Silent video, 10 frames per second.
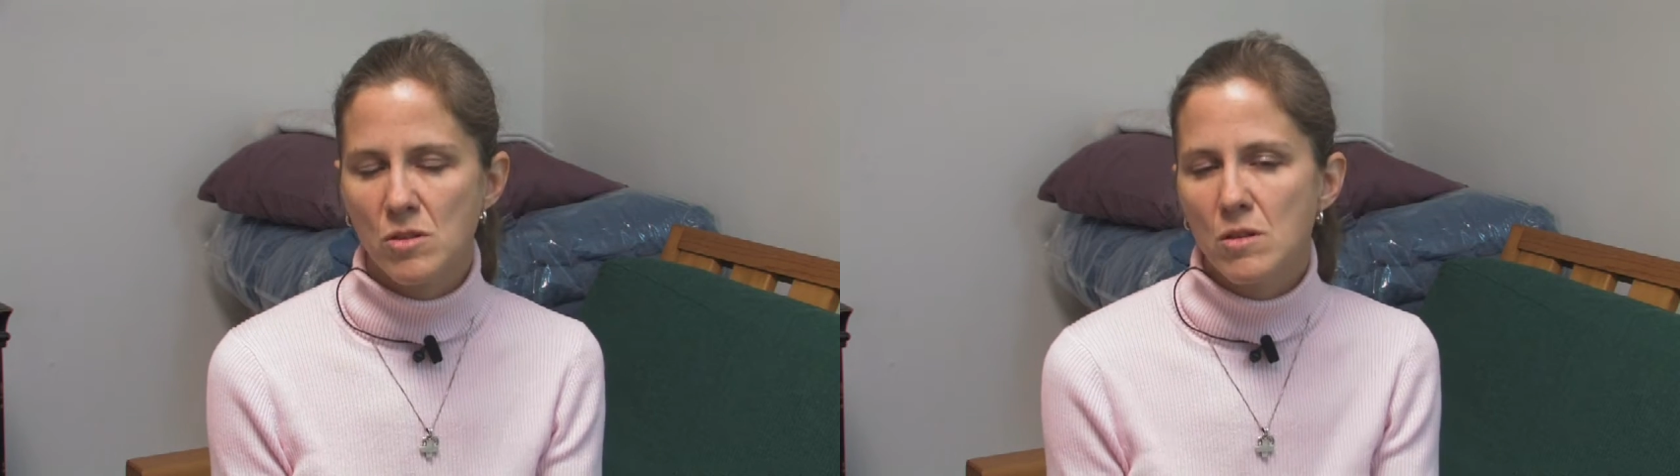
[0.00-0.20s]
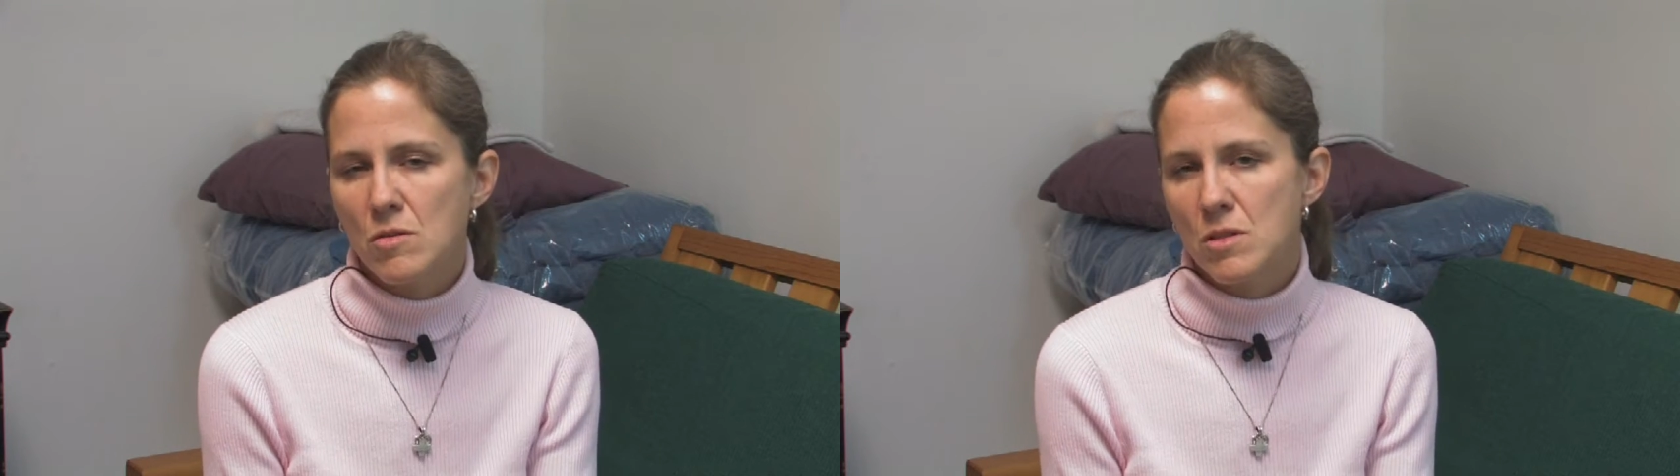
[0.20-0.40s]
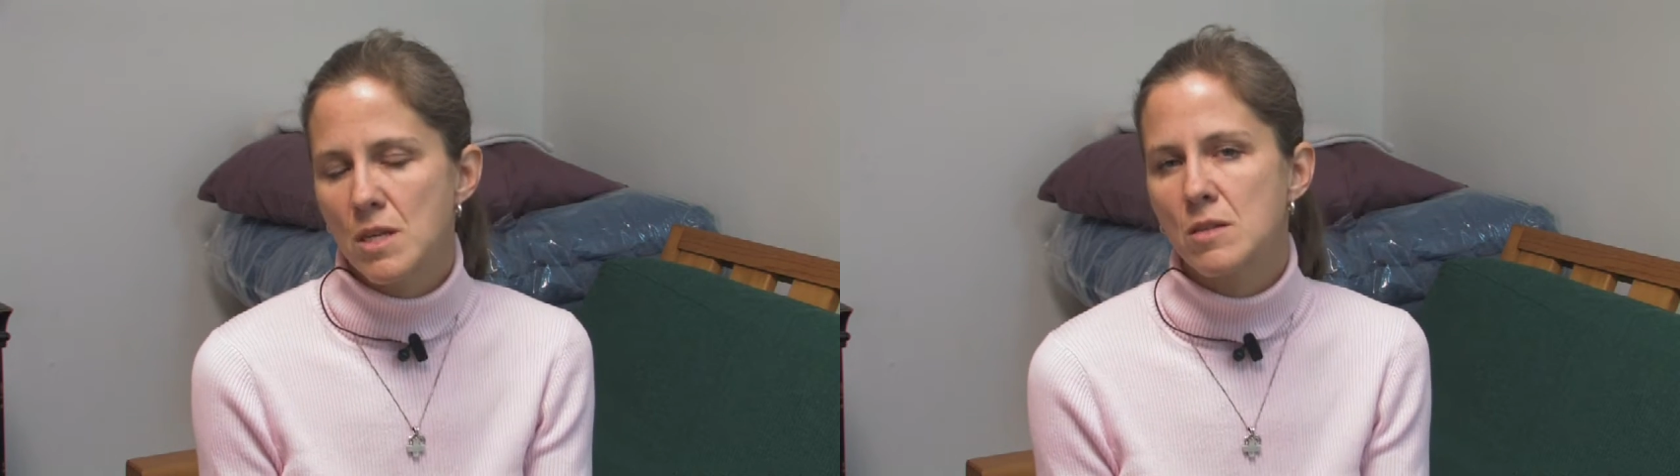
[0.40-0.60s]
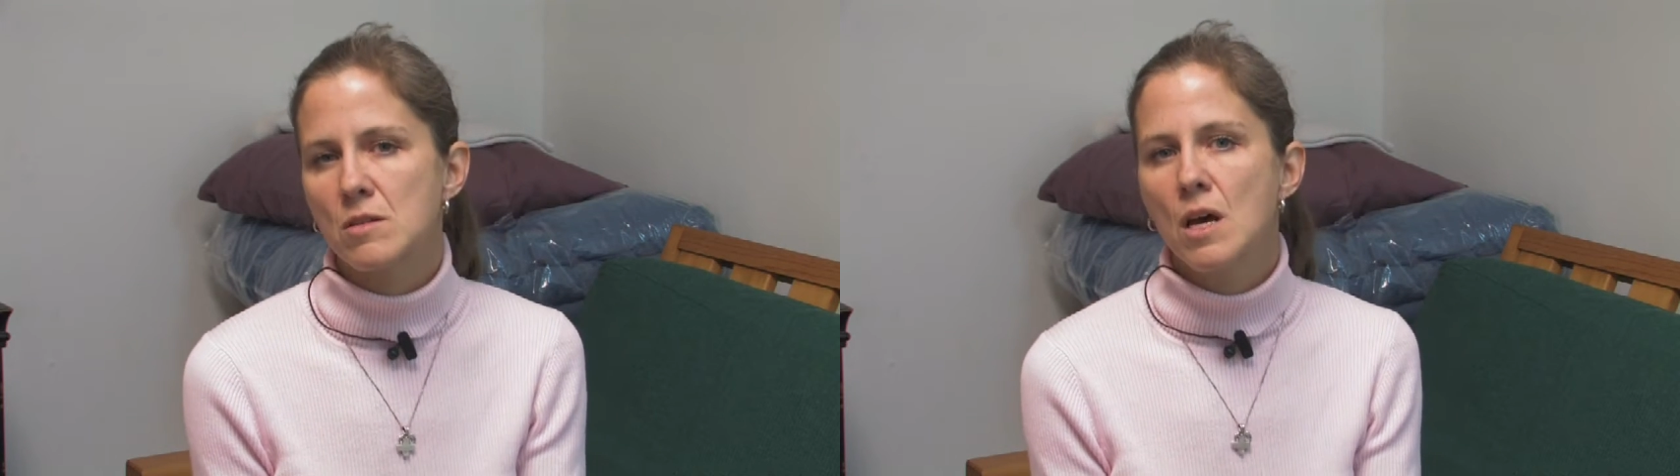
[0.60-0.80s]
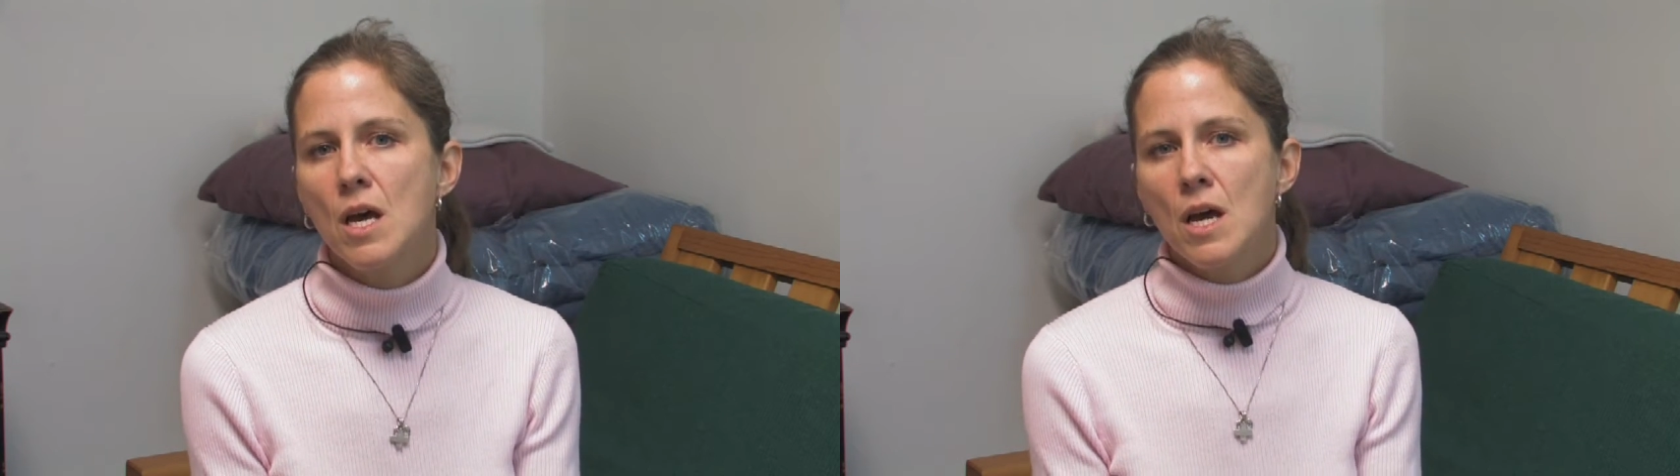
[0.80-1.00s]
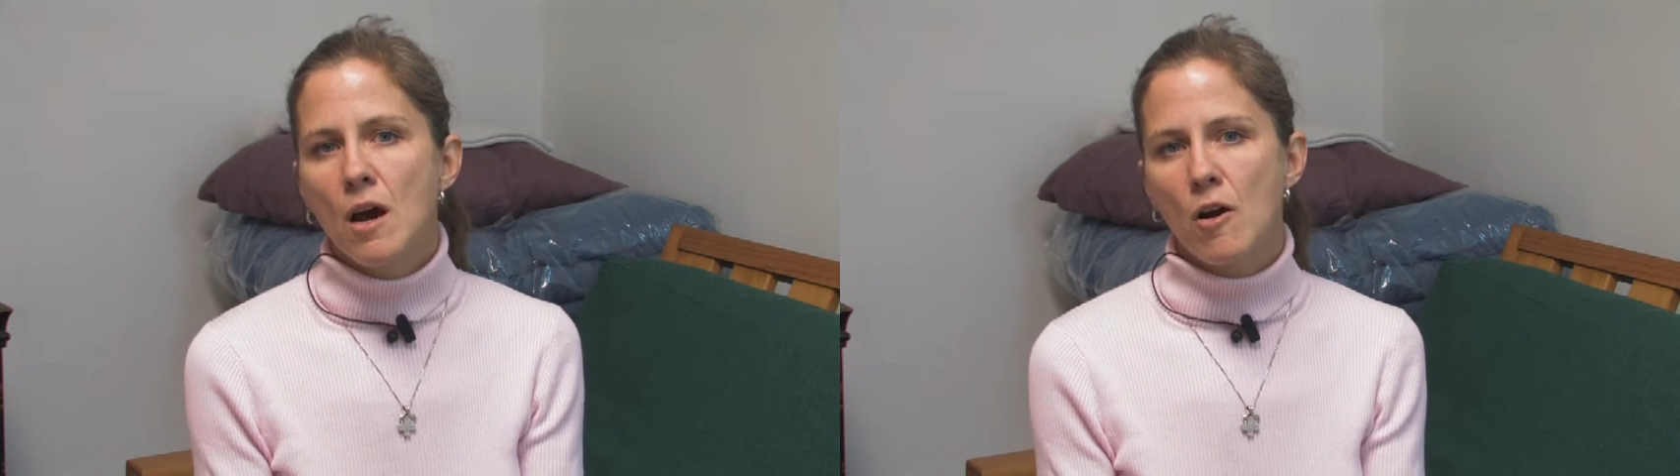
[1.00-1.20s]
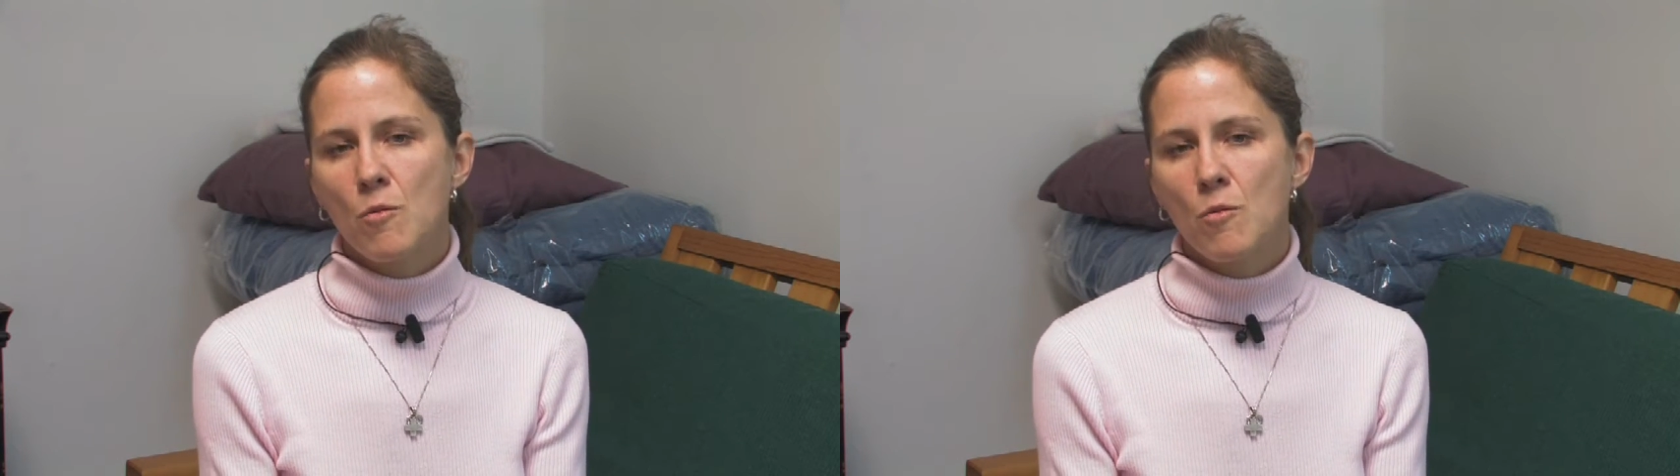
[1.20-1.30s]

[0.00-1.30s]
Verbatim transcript: So, those things are